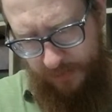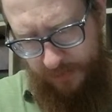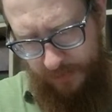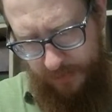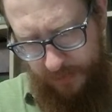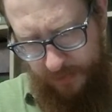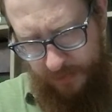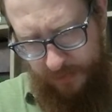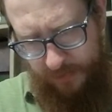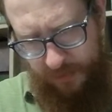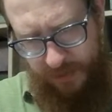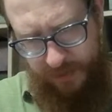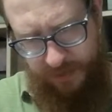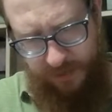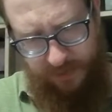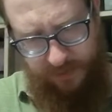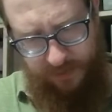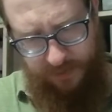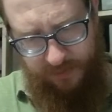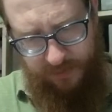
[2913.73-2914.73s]
All right,
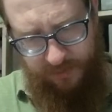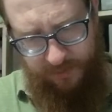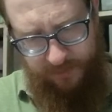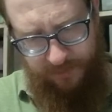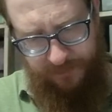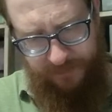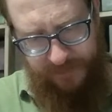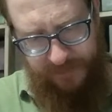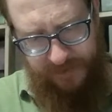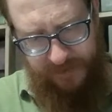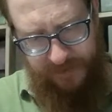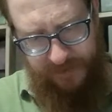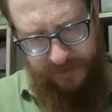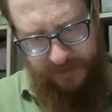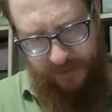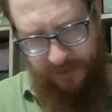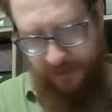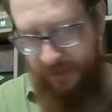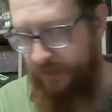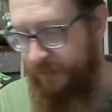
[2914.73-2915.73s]
dude.
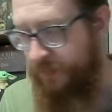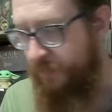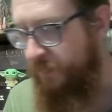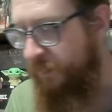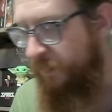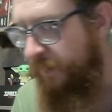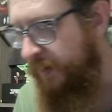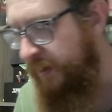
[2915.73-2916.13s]
Where